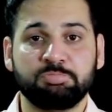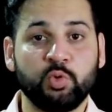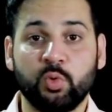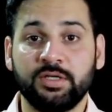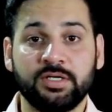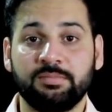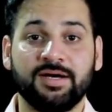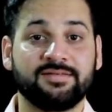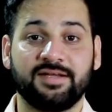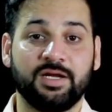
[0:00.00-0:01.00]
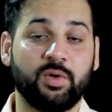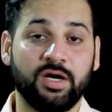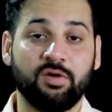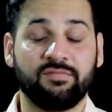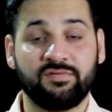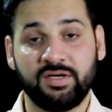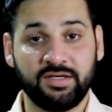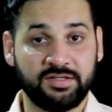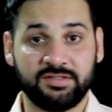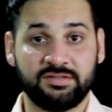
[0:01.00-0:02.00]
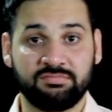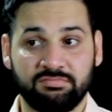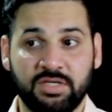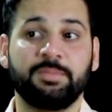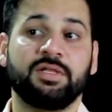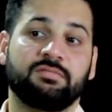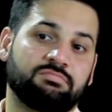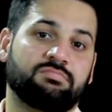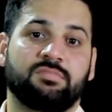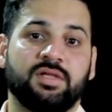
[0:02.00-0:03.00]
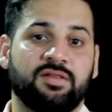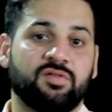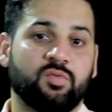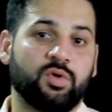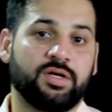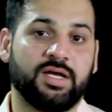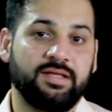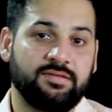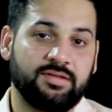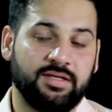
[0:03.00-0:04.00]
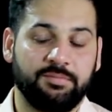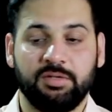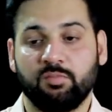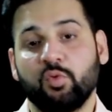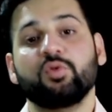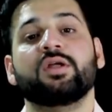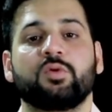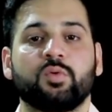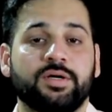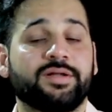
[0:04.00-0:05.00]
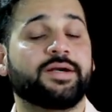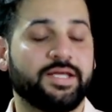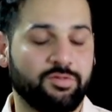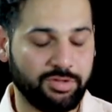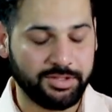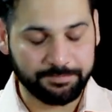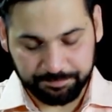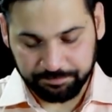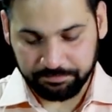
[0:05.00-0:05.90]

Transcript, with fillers: 200 marks are required out of 300. I mean, that's what I say. I mean, more than 200 actually.